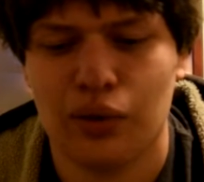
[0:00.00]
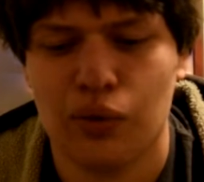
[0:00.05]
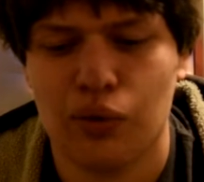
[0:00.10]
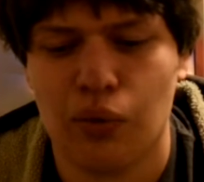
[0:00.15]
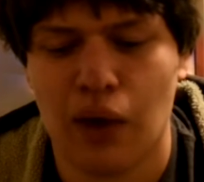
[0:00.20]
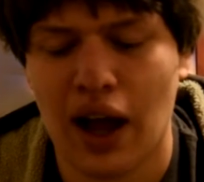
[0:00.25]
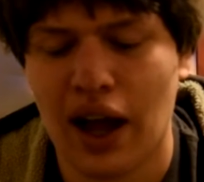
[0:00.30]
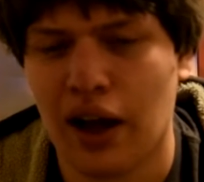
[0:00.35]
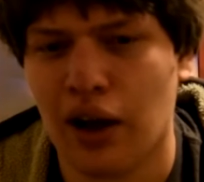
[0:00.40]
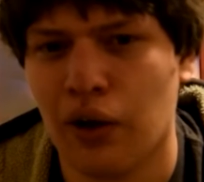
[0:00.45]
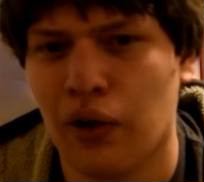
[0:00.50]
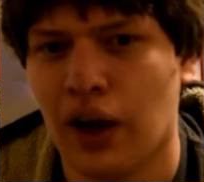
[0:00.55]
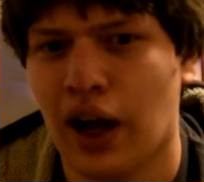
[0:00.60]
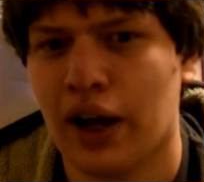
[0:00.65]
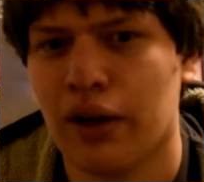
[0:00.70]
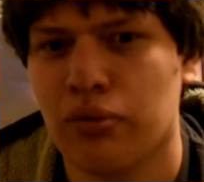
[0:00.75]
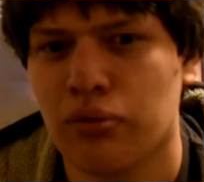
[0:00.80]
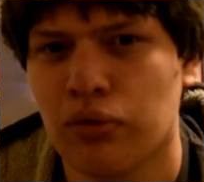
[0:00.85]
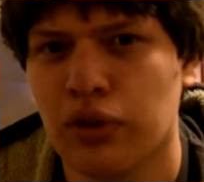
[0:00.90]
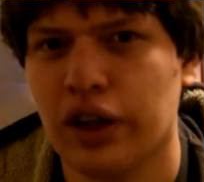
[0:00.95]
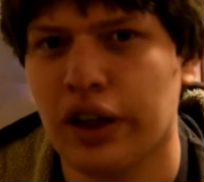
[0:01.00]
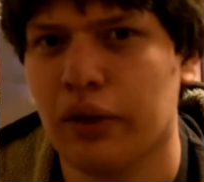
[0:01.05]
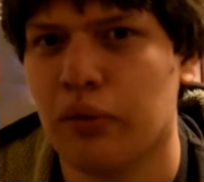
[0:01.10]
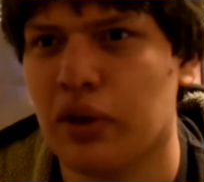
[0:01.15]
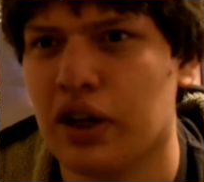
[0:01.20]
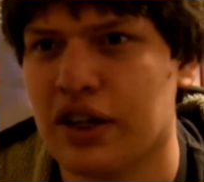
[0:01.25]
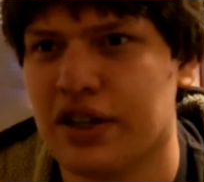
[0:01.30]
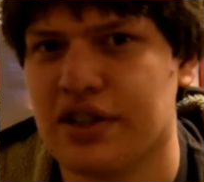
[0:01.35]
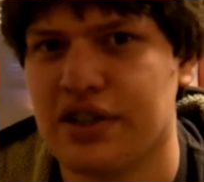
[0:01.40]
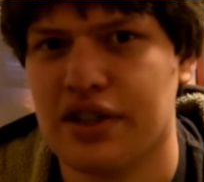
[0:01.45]
wow, I really
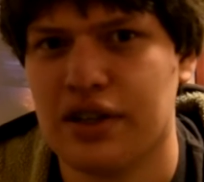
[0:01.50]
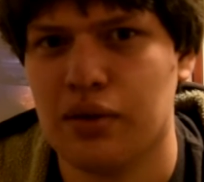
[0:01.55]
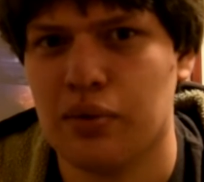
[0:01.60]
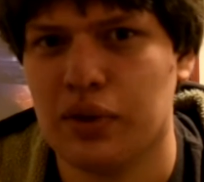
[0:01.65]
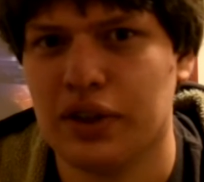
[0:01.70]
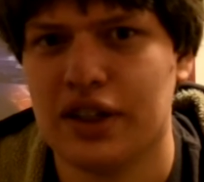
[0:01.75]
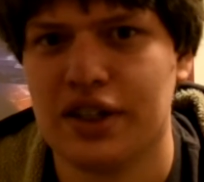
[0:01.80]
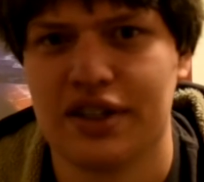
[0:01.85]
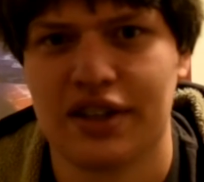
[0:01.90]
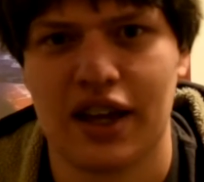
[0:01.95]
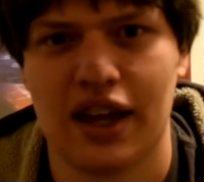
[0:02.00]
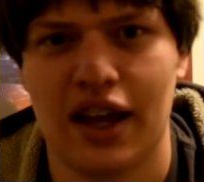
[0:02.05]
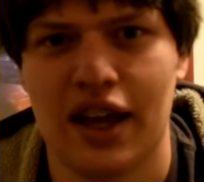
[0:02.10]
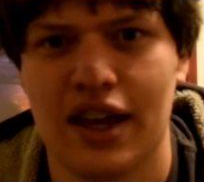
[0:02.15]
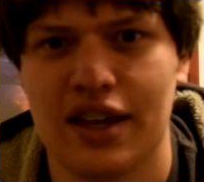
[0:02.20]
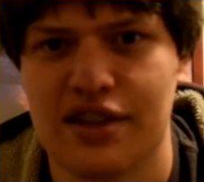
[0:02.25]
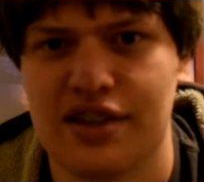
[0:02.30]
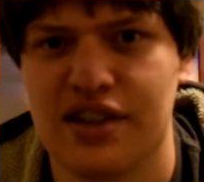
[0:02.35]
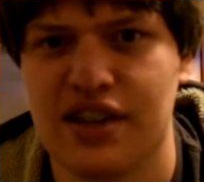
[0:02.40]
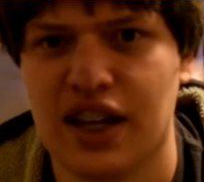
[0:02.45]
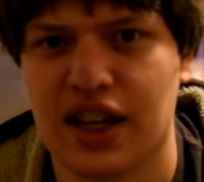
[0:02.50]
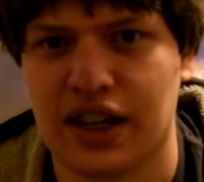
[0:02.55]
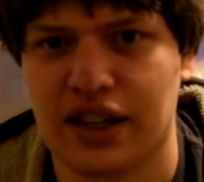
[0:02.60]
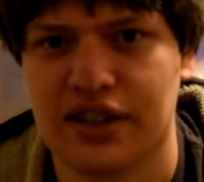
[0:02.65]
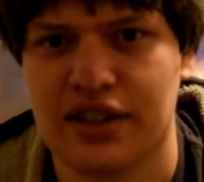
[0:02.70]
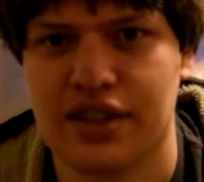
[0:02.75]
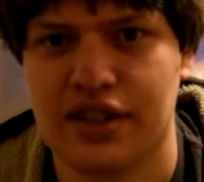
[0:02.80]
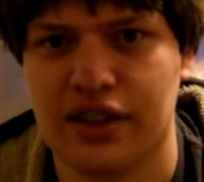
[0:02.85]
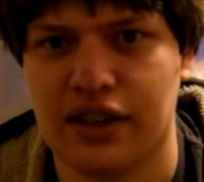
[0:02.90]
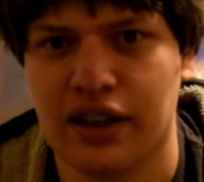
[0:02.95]
want to see what this guy has
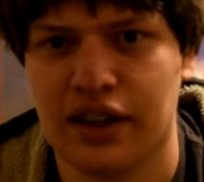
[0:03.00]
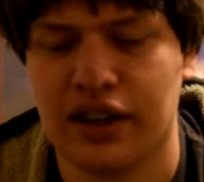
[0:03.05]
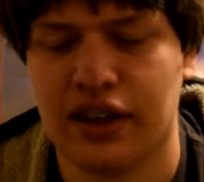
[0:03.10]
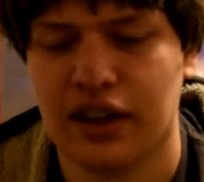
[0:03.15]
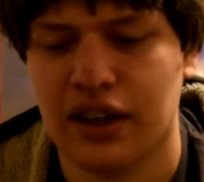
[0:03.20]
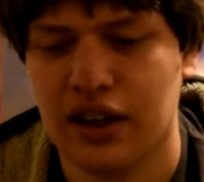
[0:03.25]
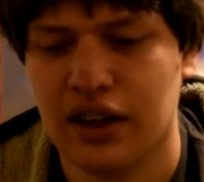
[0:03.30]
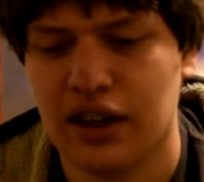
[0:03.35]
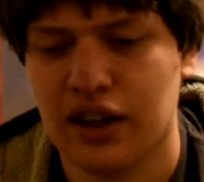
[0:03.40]
next. Like,